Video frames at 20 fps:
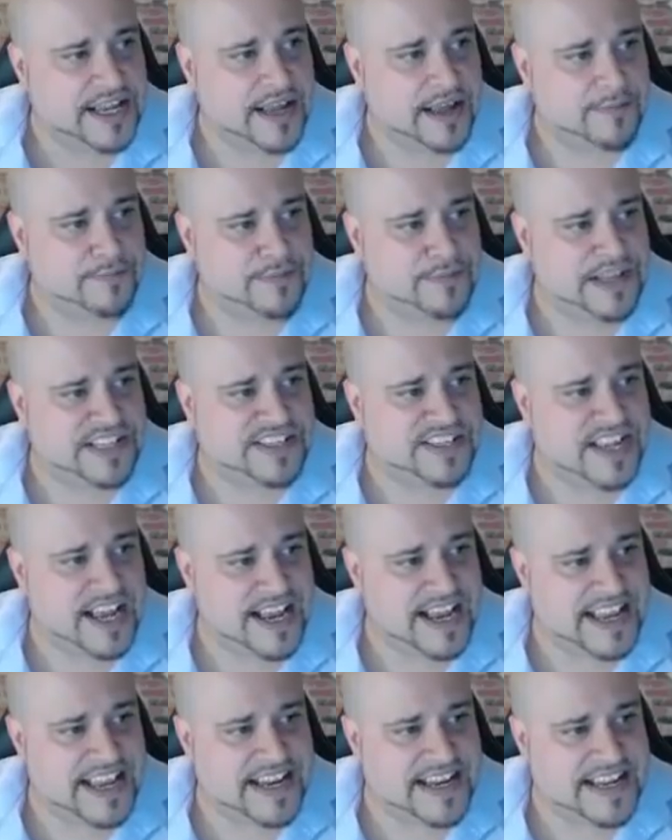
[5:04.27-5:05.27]

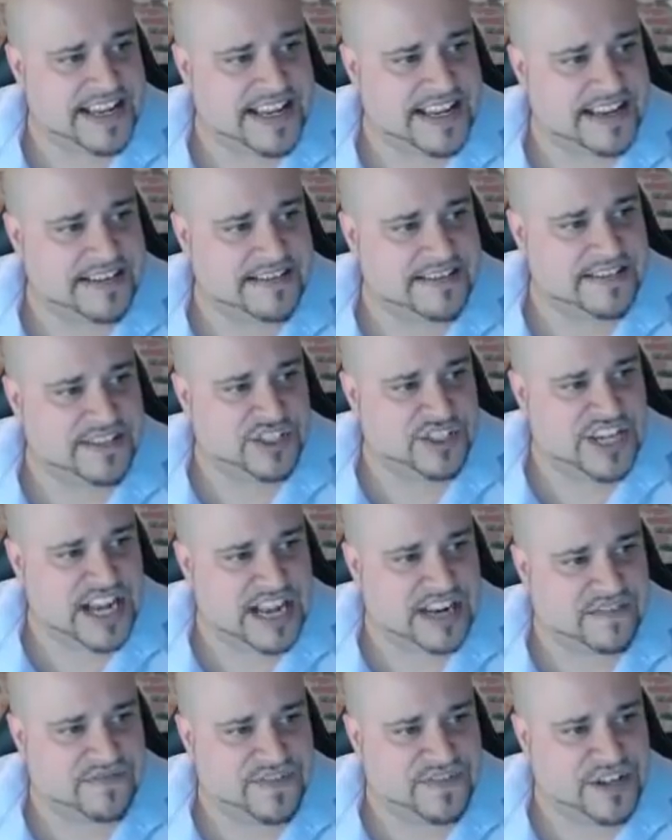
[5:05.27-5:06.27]
Misa, Gideon,
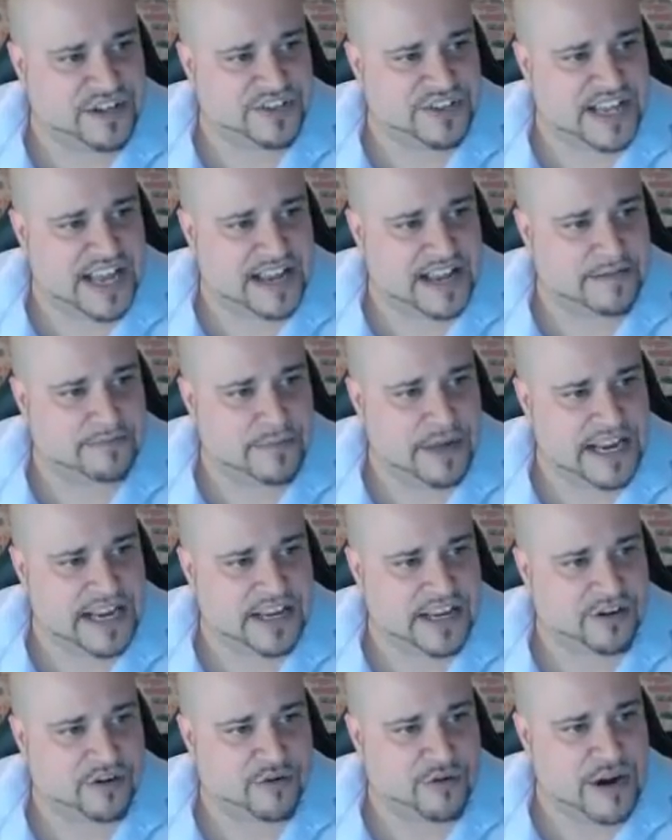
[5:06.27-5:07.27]
Chatfield, and
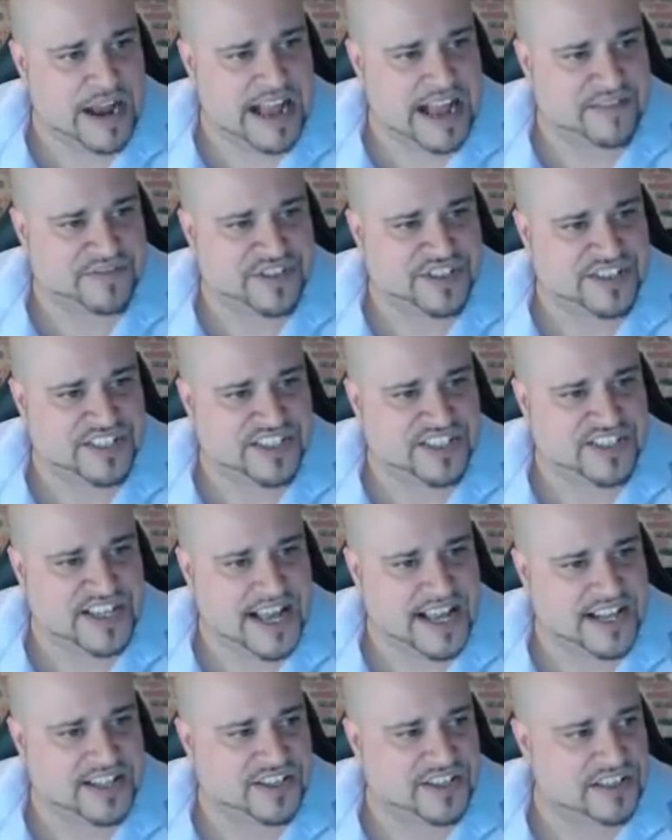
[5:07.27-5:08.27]
Mike Kraft
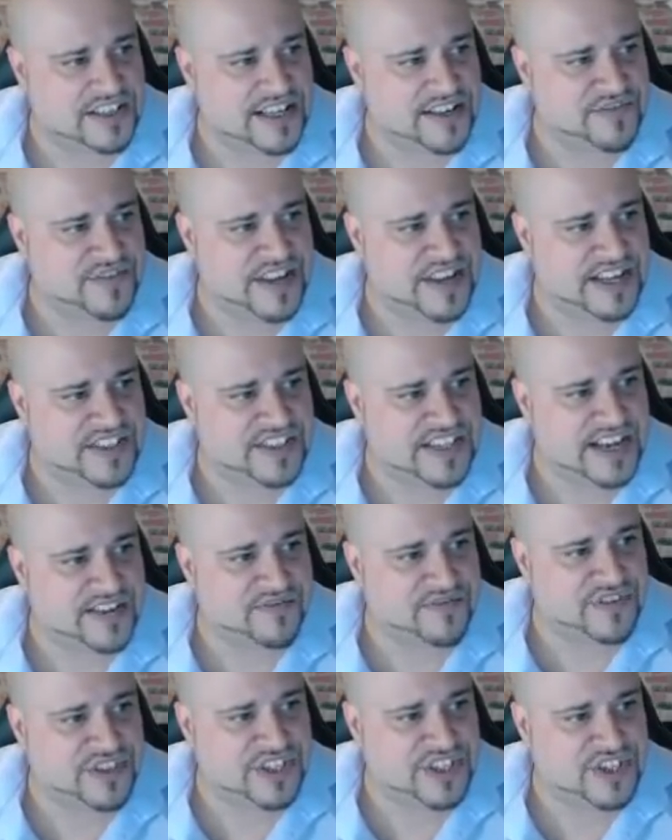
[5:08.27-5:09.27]
decided to live in San
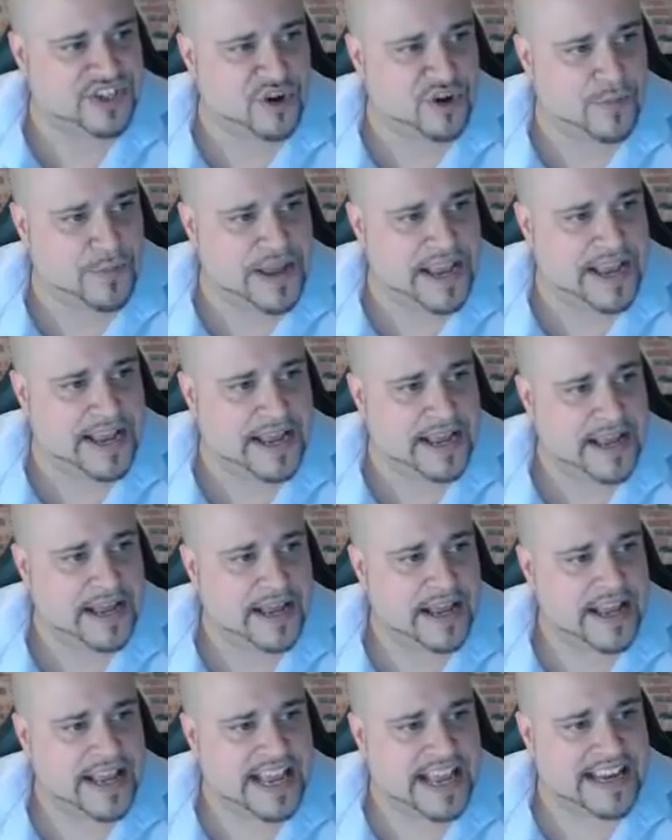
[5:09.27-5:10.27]
Francisco Bay
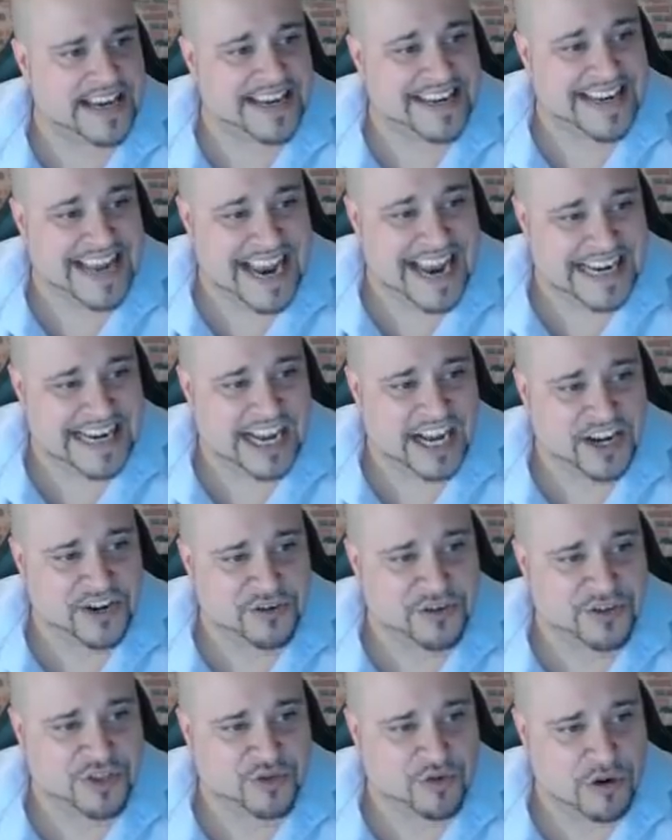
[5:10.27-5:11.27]
in a
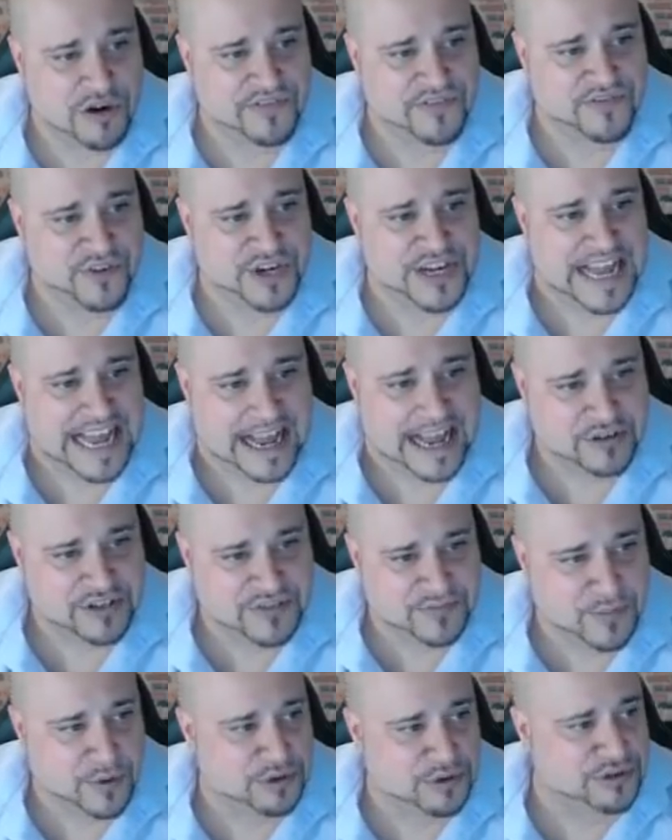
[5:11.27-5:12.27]
900-square-foot
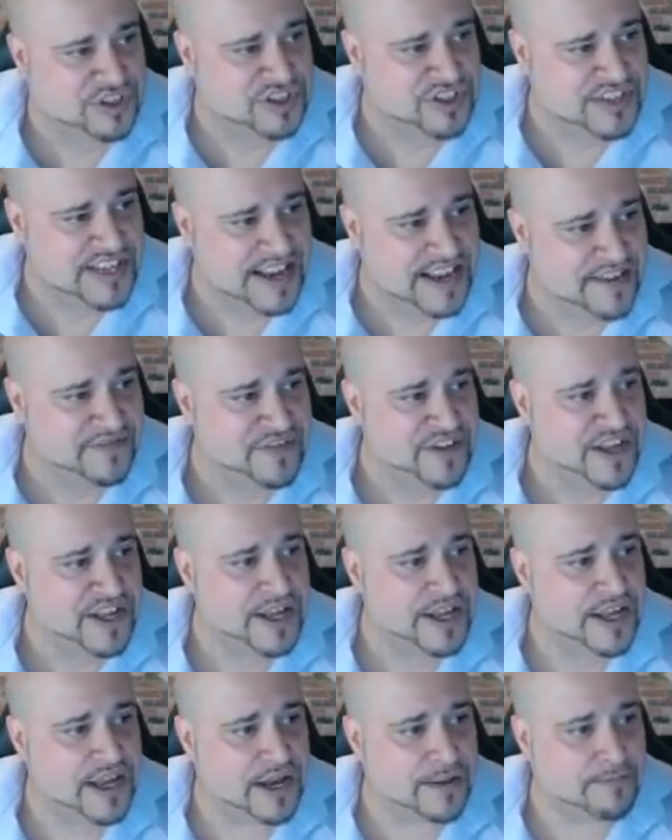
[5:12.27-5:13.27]
houseboat to save
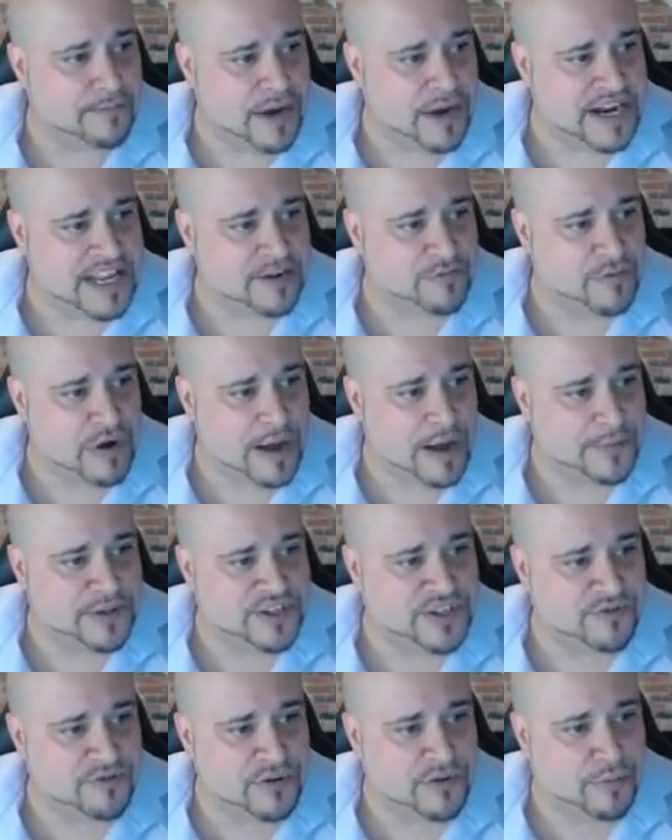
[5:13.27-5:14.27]
money.
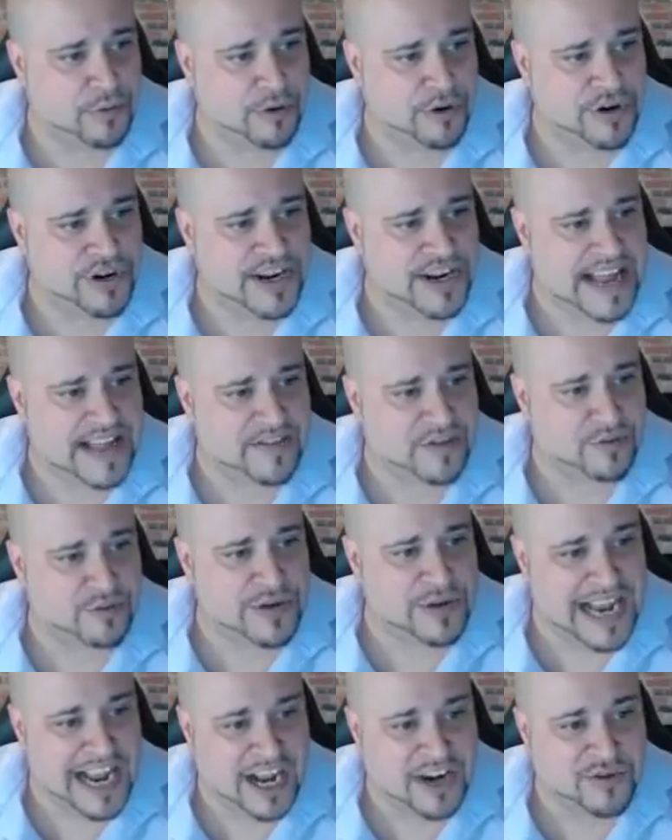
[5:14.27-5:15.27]
Robinson reported at
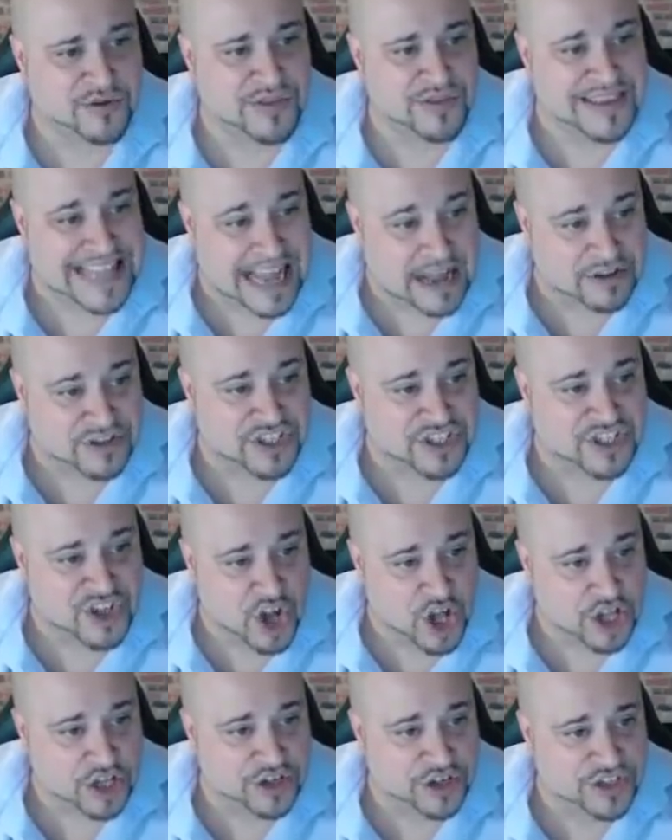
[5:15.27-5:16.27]

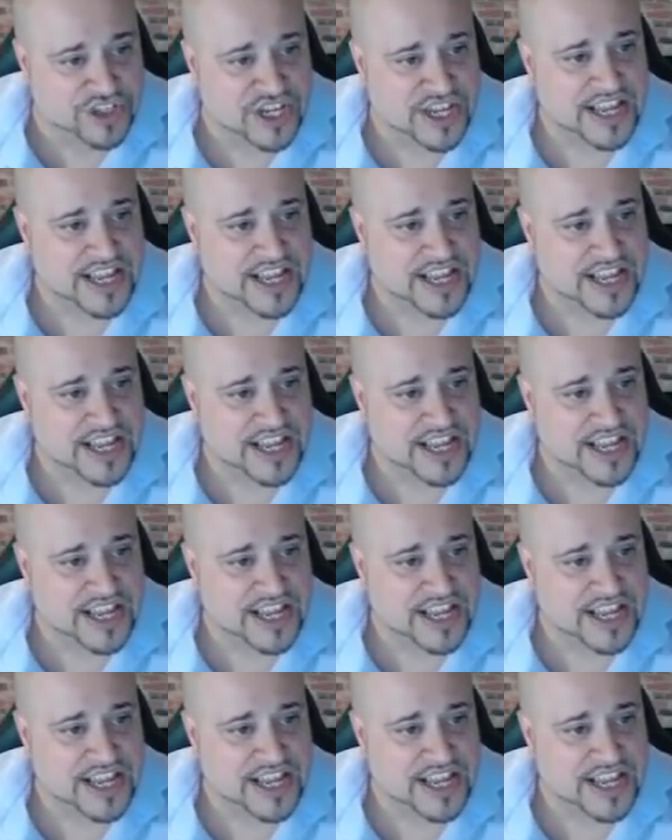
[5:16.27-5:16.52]
$300,000.